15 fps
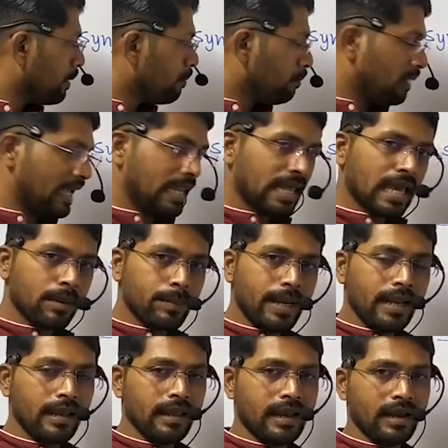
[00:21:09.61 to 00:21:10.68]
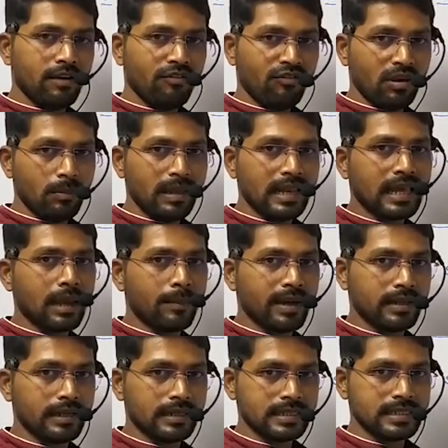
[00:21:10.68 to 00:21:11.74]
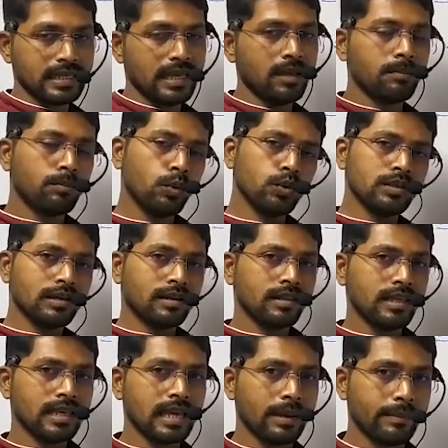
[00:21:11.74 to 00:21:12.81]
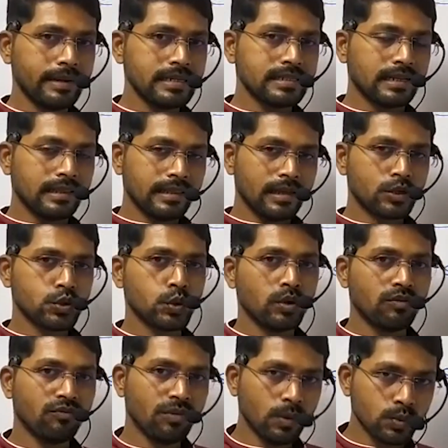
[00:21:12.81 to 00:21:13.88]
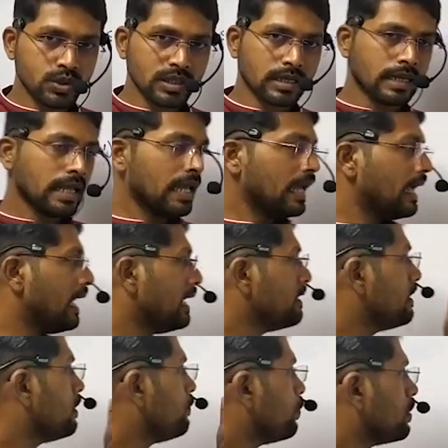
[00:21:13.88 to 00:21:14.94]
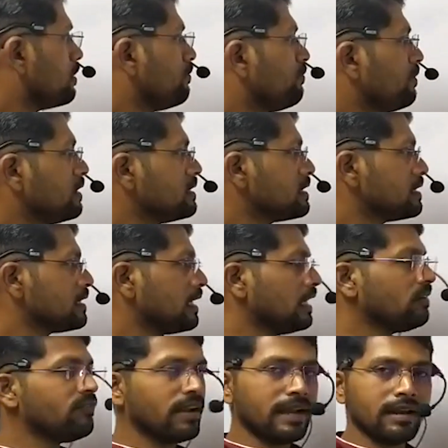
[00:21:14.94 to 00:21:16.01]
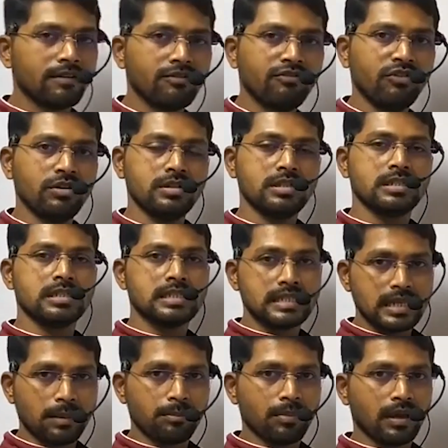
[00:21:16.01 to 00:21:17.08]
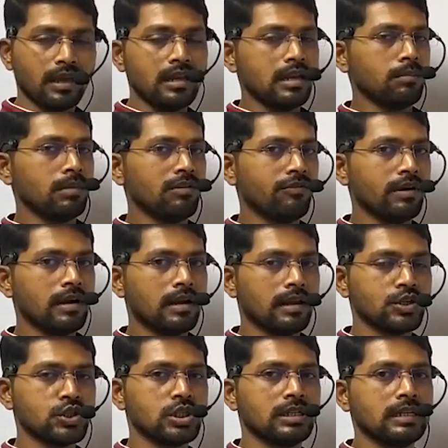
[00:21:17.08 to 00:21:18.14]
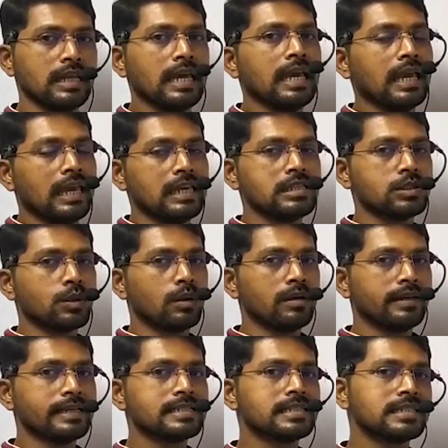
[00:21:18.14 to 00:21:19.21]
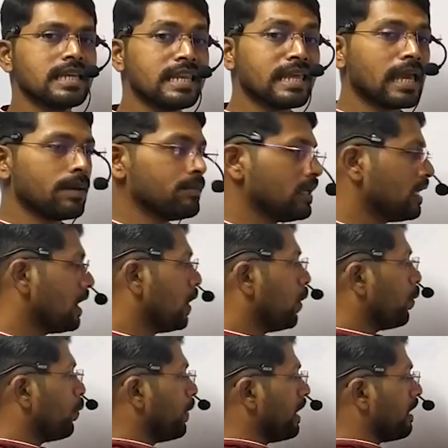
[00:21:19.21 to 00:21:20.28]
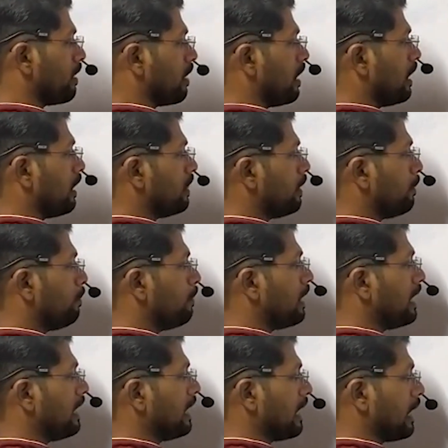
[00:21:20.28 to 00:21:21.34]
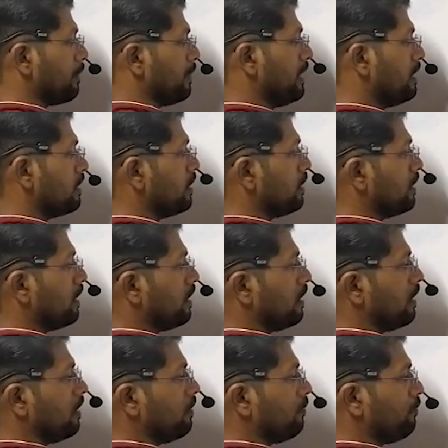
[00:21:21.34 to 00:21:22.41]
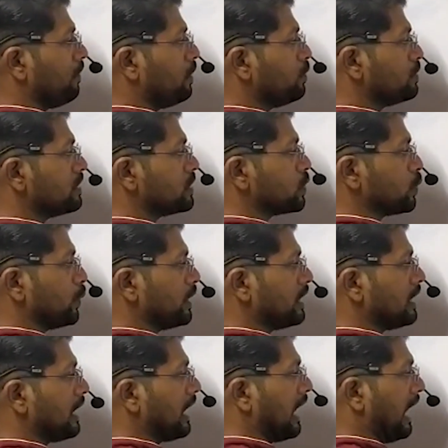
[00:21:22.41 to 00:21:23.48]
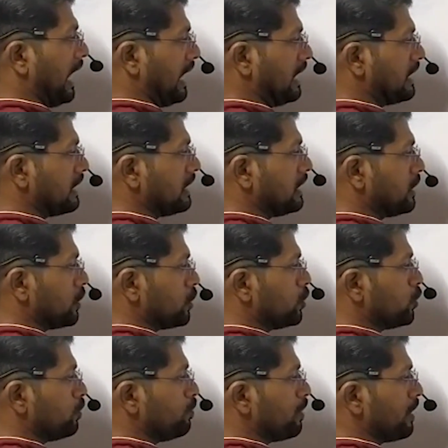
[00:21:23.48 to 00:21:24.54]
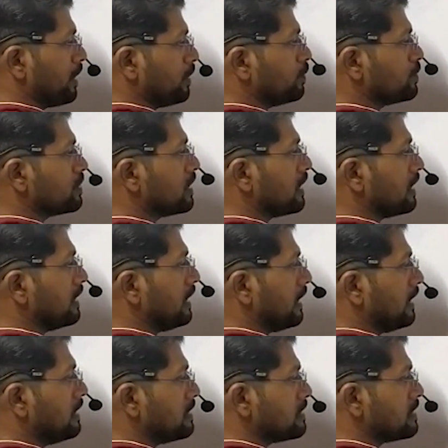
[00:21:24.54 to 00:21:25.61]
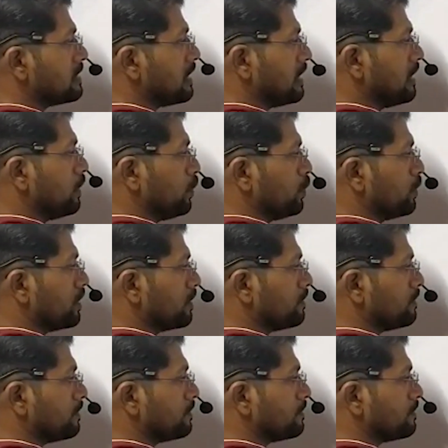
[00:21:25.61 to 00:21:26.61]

Male gamete and female gamete, that is egg, both are the gametes and they are showing fusion, and therefore the first event, first step in double fertilization is called as syngamy, where the male gamete fuses with egg to produce the zygote.